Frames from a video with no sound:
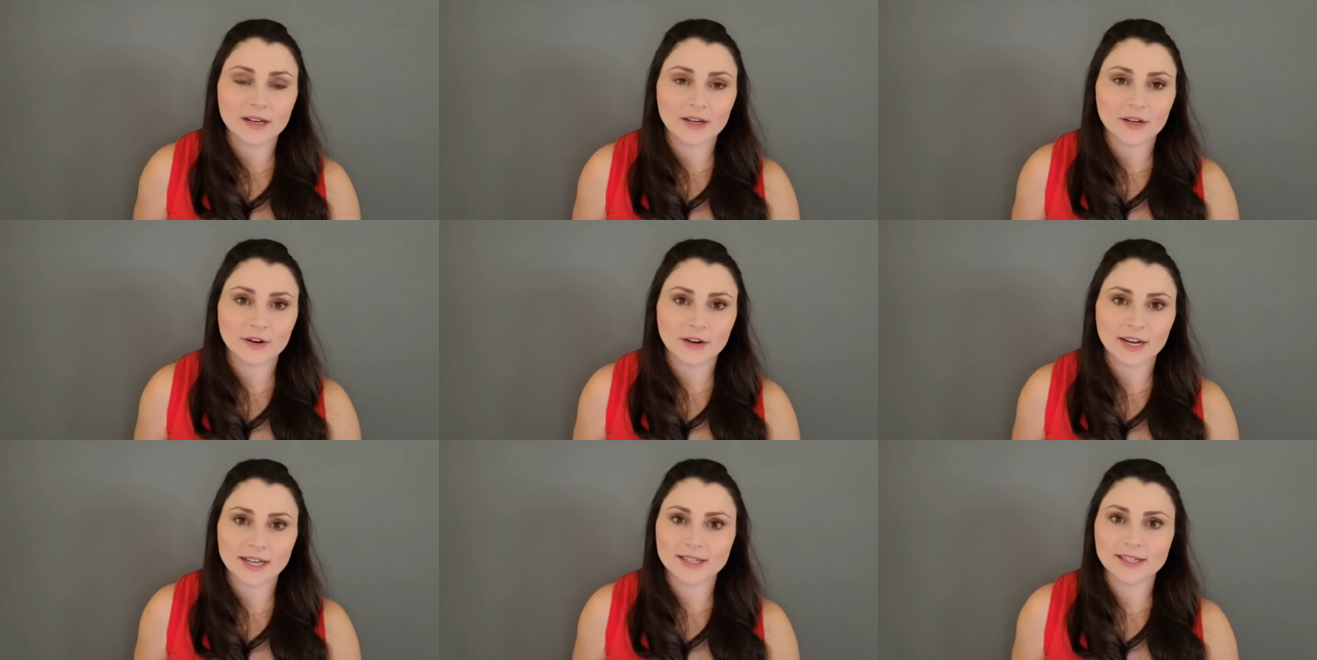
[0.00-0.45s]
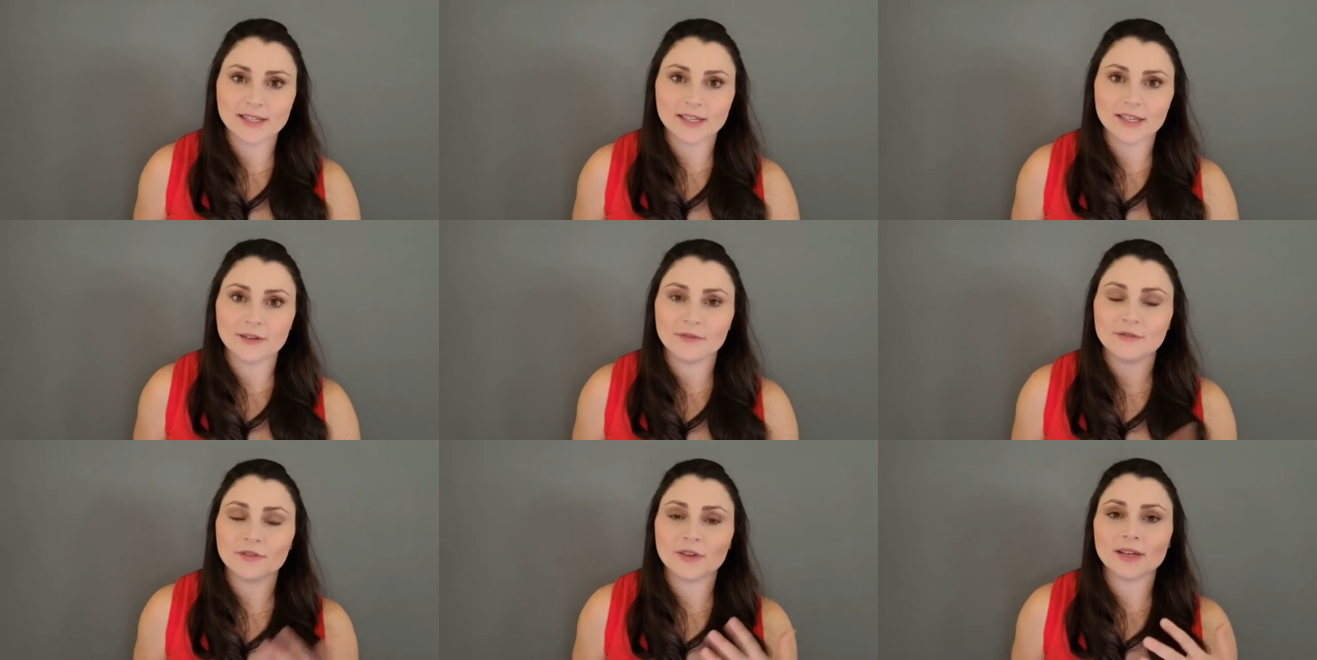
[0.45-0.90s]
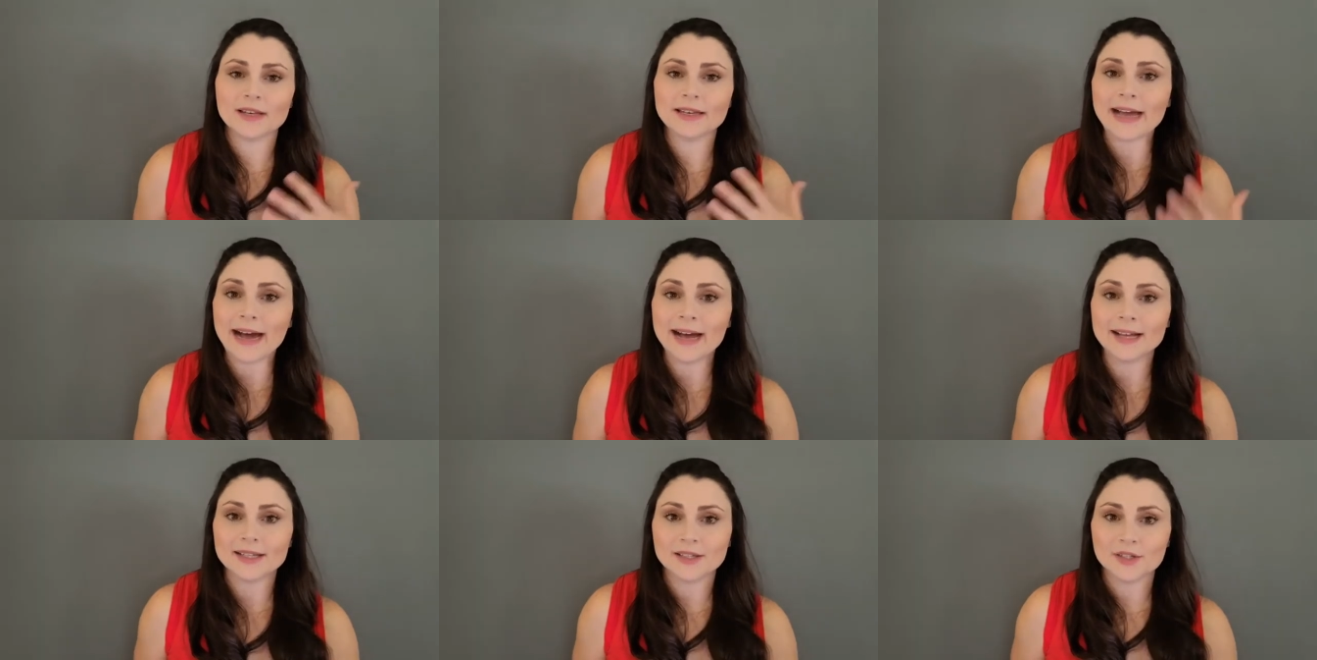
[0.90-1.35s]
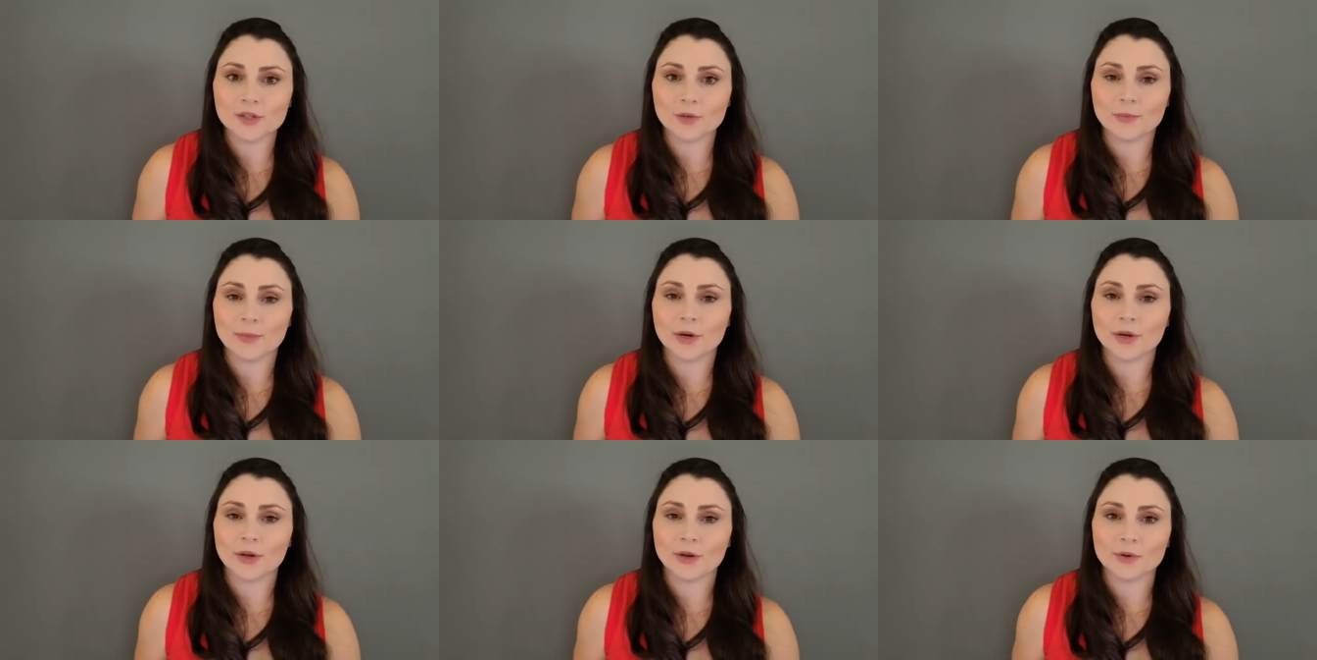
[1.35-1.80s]
aggressive, not
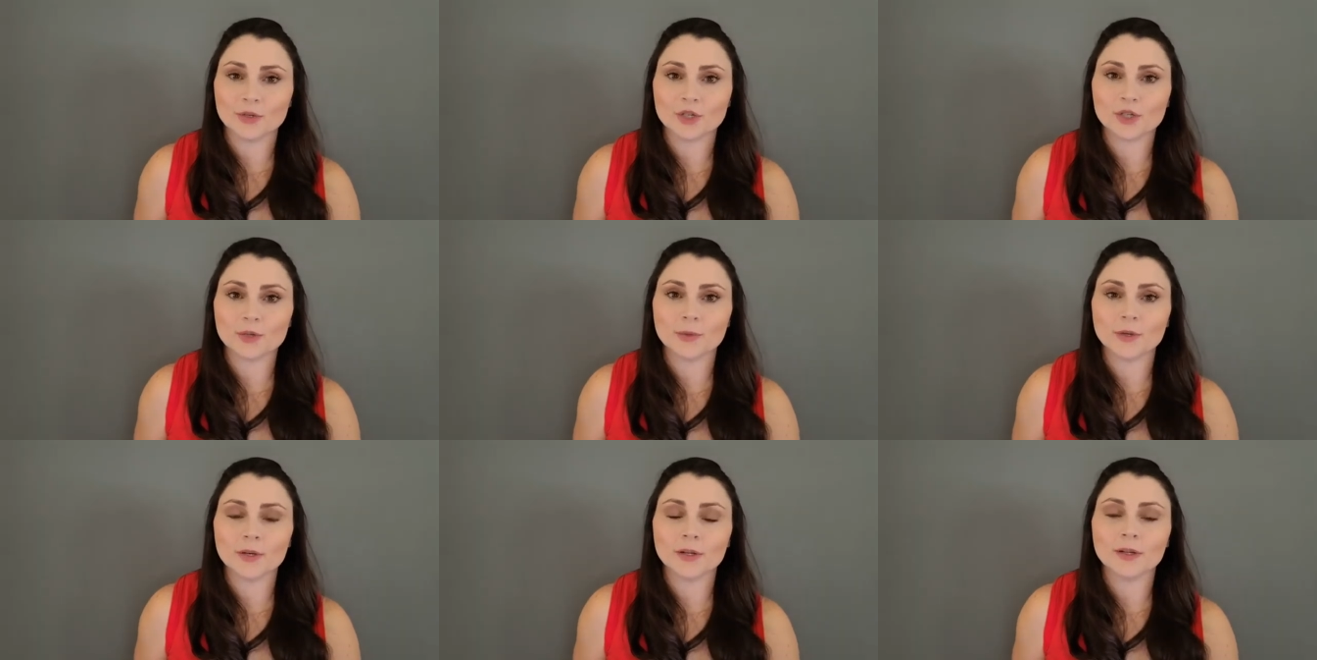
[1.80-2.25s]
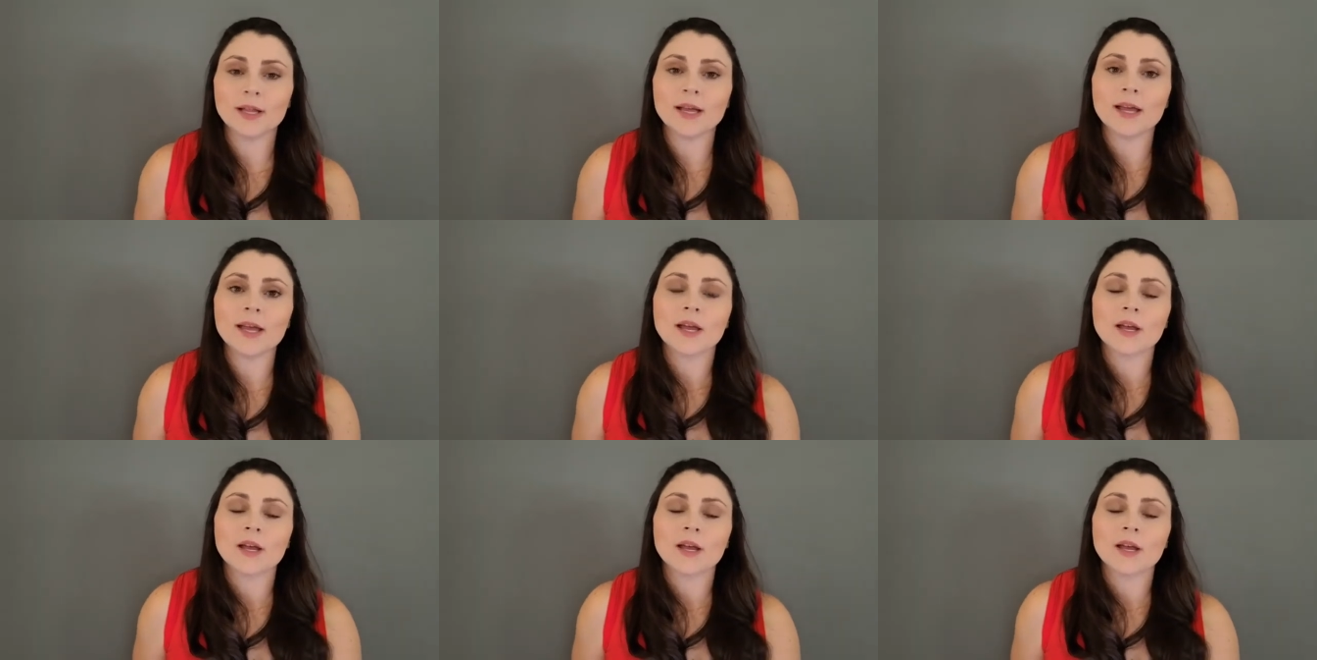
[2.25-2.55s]
super coachable,